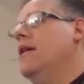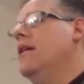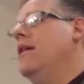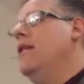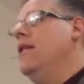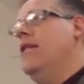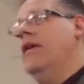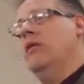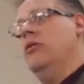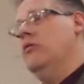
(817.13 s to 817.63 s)

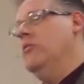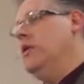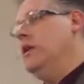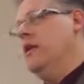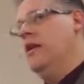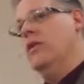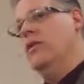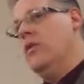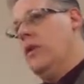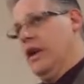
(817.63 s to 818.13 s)
that there would be
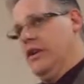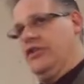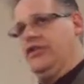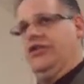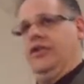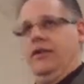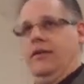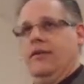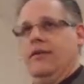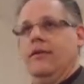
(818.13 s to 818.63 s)
no
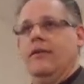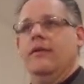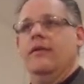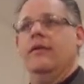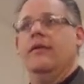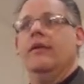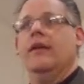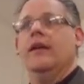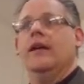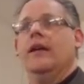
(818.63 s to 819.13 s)
question.
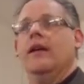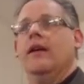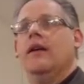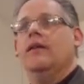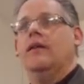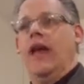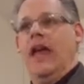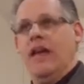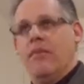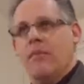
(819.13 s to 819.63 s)

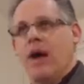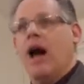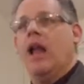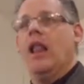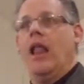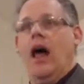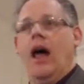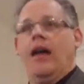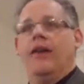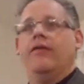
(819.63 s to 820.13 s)
Take my
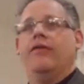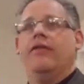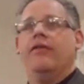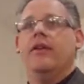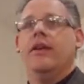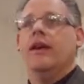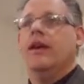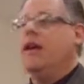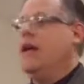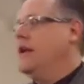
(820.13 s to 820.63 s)
life;
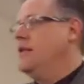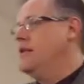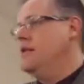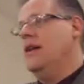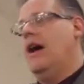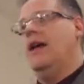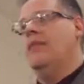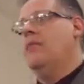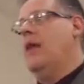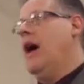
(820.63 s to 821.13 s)
it's
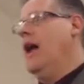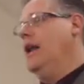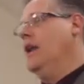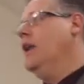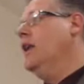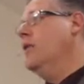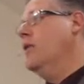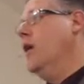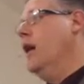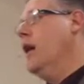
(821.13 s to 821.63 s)
not mine
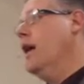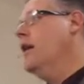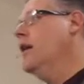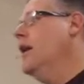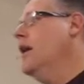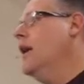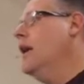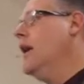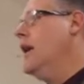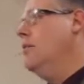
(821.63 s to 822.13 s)
anyway.
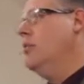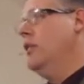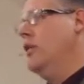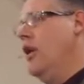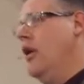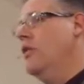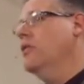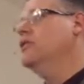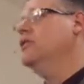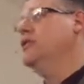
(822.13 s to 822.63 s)
It
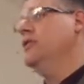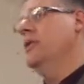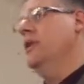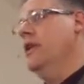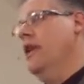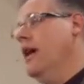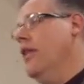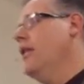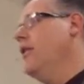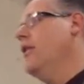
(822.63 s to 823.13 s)
belongs to
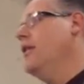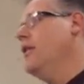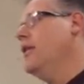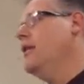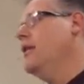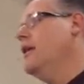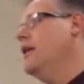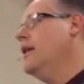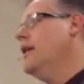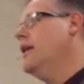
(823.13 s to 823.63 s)
another.
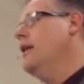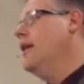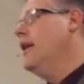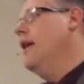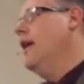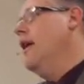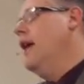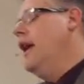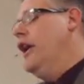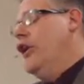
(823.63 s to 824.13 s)

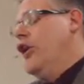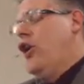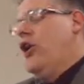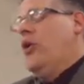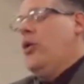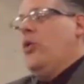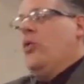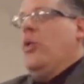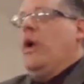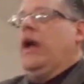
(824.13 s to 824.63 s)
You
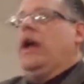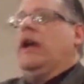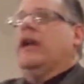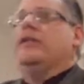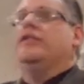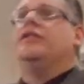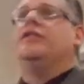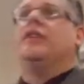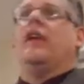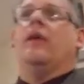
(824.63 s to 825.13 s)
know, and we
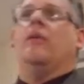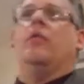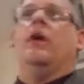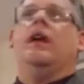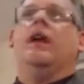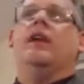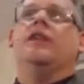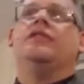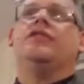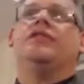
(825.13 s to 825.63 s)
can and
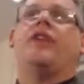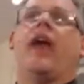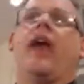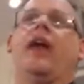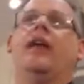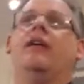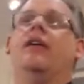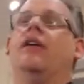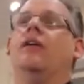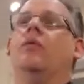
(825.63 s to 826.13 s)
we can
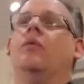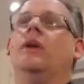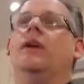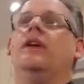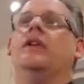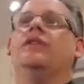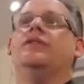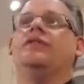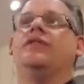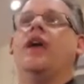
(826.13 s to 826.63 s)
stand here and we
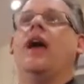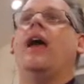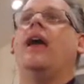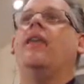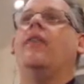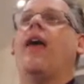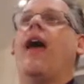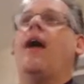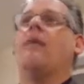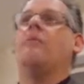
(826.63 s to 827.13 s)
can say
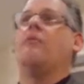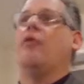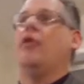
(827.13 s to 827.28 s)
that